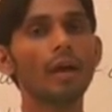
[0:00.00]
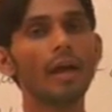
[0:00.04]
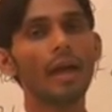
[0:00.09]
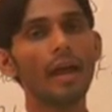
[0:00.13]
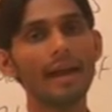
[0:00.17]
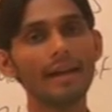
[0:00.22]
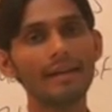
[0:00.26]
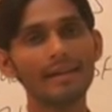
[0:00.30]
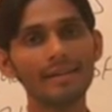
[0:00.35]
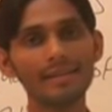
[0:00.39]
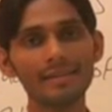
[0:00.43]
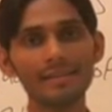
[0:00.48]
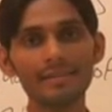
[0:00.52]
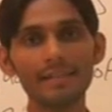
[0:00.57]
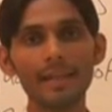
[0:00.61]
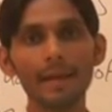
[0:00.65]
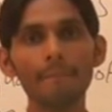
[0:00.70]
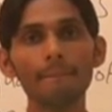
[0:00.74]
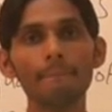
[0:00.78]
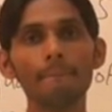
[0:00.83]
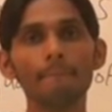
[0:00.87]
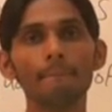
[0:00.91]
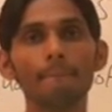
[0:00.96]
address
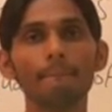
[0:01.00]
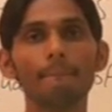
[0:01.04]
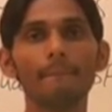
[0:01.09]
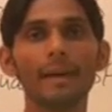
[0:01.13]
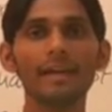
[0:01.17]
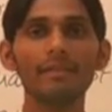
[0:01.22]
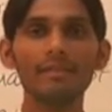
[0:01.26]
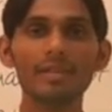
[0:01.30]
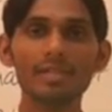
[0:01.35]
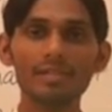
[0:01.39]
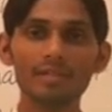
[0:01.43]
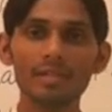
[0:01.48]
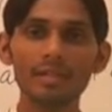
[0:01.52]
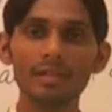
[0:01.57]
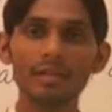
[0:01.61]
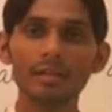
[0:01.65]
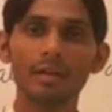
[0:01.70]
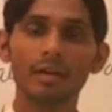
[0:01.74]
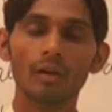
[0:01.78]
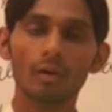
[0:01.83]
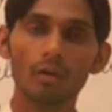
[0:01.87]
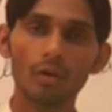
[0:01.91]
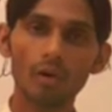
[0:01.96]
them by wishing
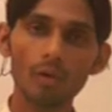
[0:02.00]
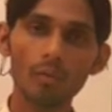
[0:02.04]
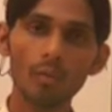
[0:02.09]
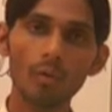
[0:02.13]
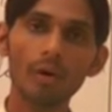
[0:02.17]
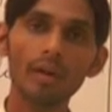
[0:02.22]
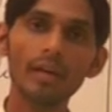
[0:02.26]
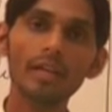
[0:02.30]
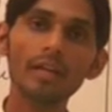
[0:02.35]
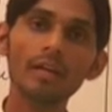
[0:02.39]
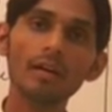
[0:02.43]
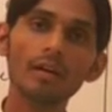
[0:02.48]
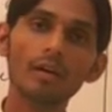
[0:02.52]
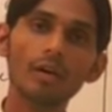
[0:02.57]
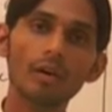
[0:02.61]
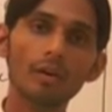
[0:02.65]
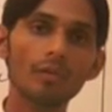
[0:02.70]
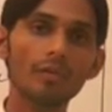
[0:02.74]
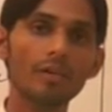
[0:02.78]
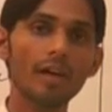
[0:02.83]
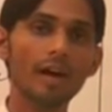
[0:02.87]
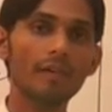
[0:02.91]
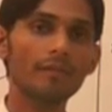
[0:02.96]
good morning or
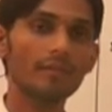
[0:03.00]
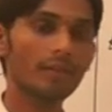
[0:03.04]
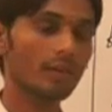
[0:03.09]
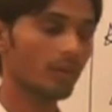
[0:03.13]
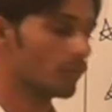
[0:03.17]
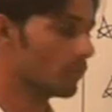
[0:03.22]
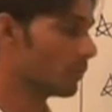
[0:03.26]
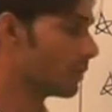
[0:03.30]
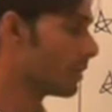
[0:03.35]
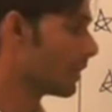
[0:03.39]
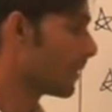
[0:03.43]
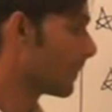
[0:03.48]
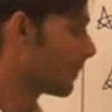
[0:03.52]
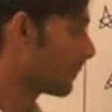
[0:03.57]
good afternoon.